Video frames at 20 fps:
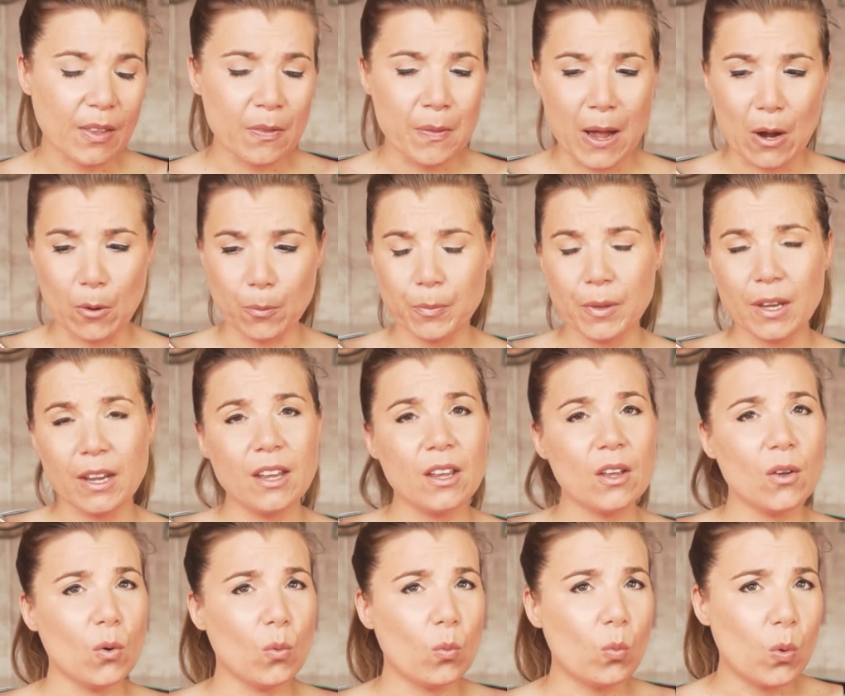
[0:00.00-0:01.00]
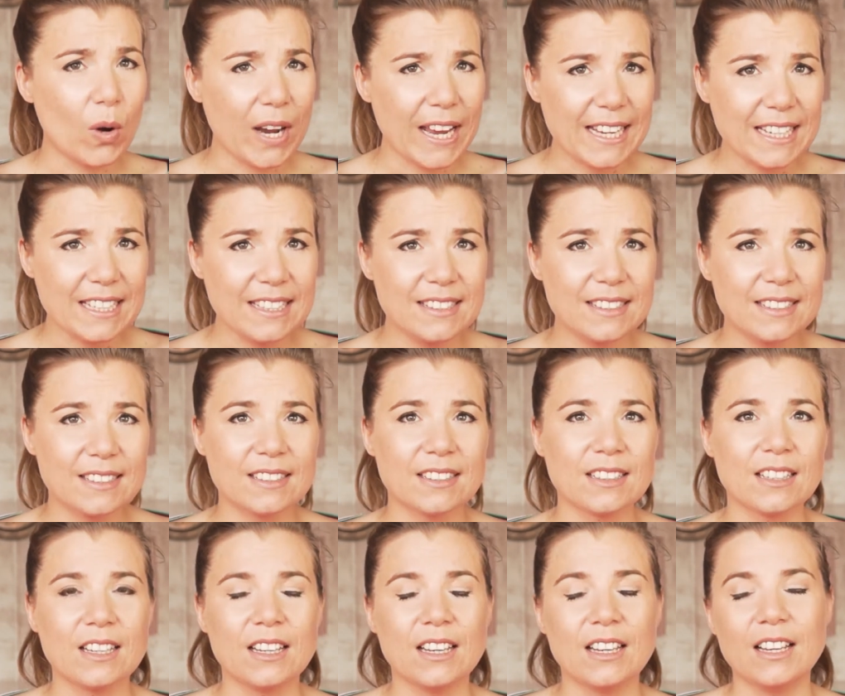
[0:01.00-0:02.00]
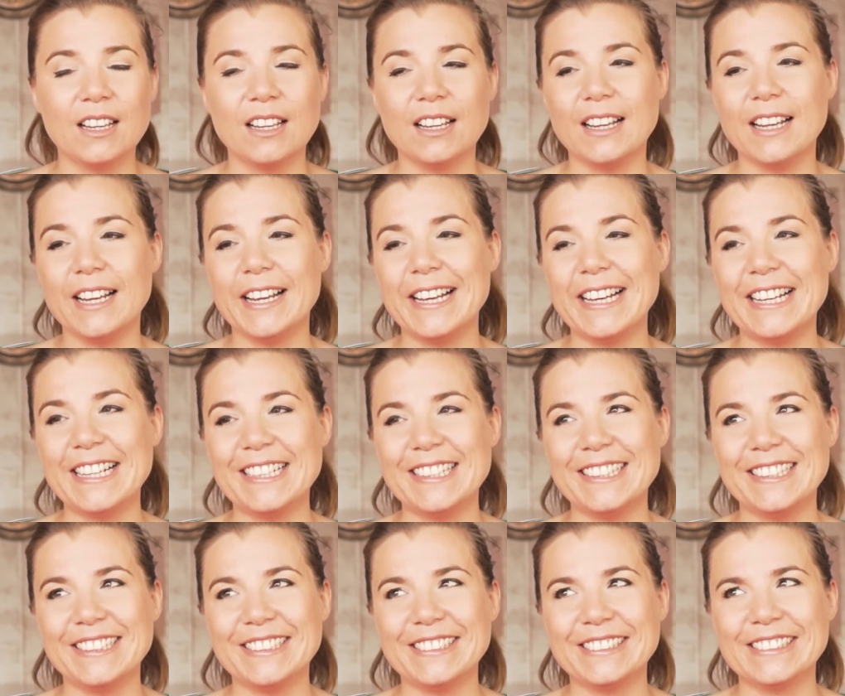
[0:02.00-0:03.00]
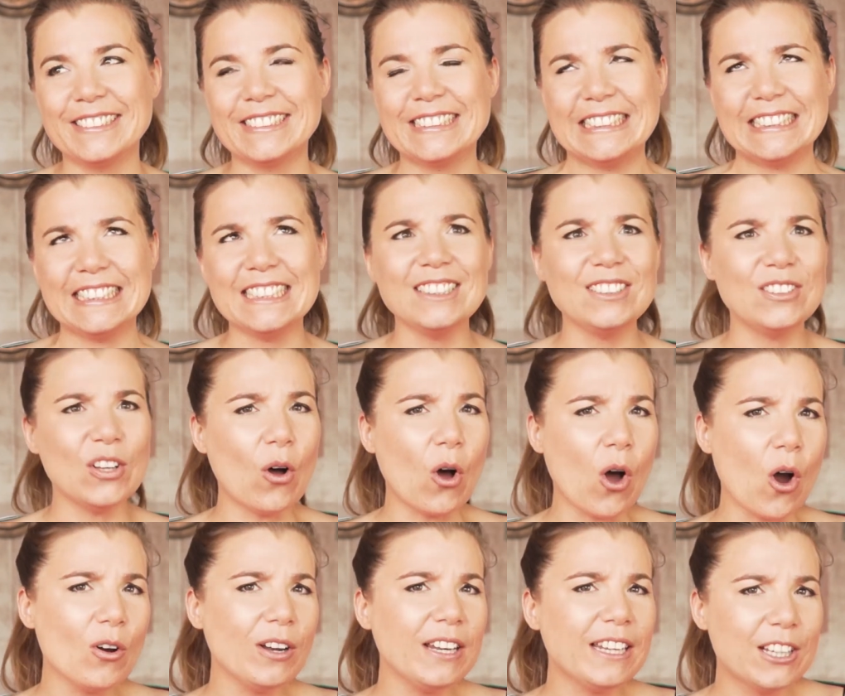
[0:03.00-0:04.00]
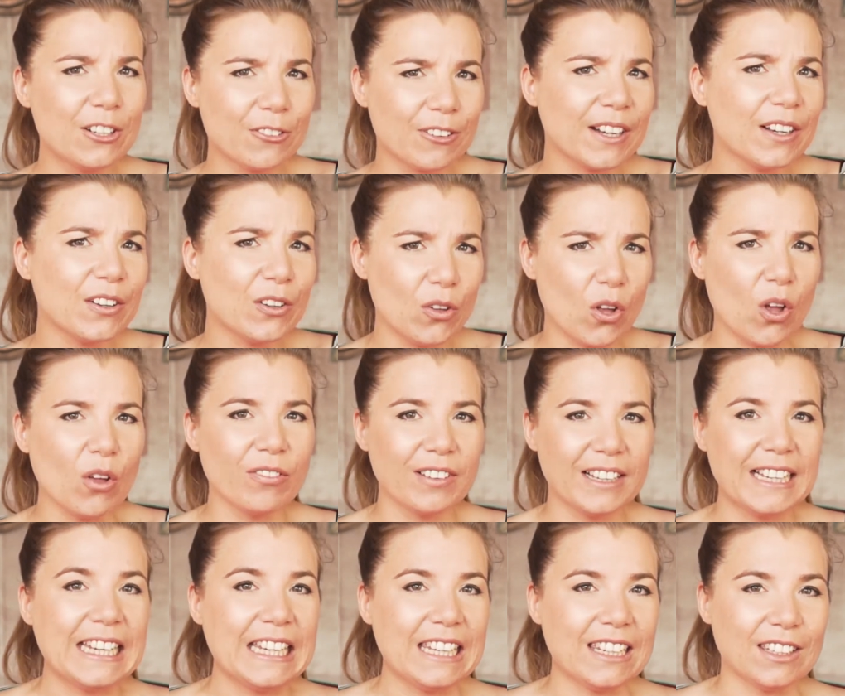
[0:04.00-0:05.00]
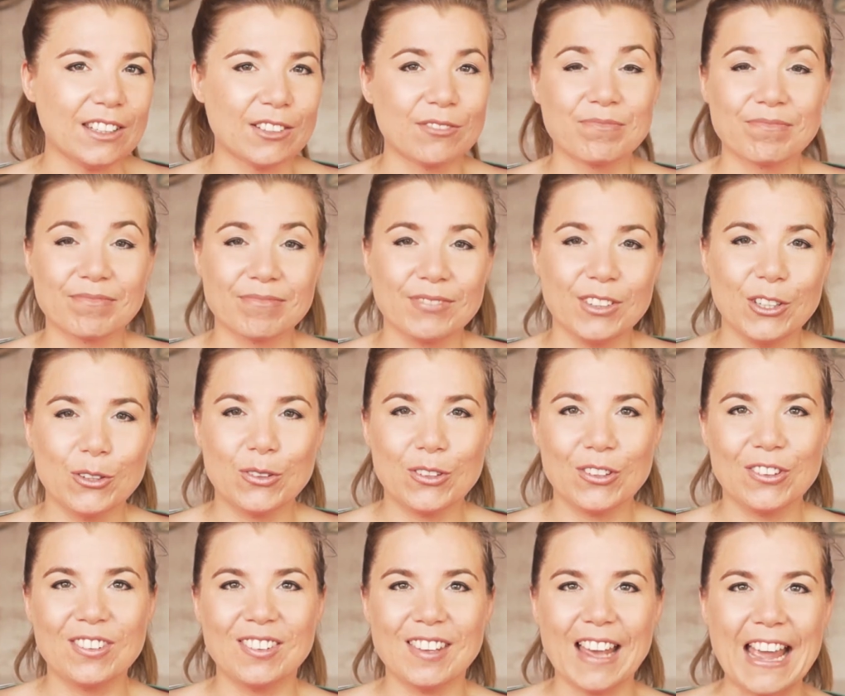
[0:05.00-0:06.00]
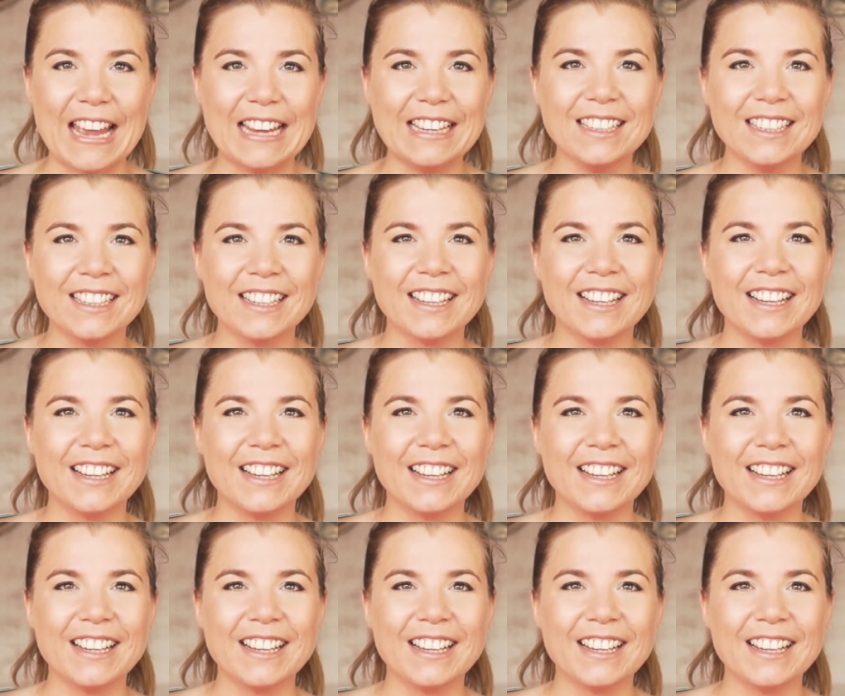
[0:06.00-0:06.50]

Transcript: Now, waste is the holy grail of lean, you could say.